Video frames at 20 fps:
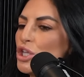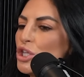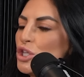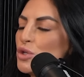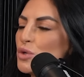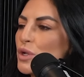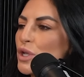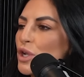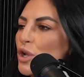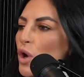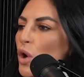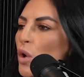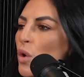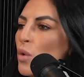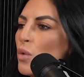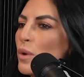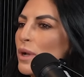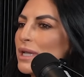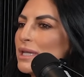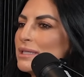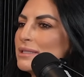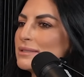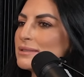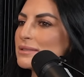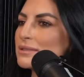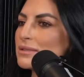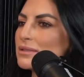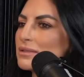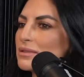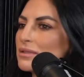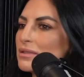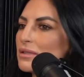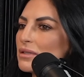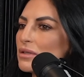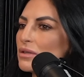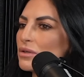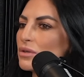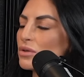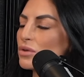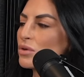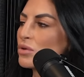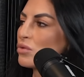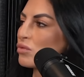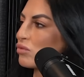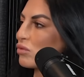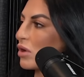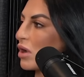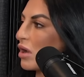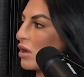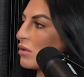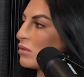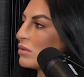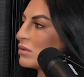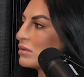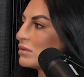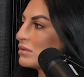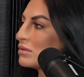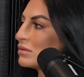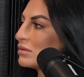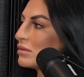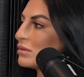you can always grow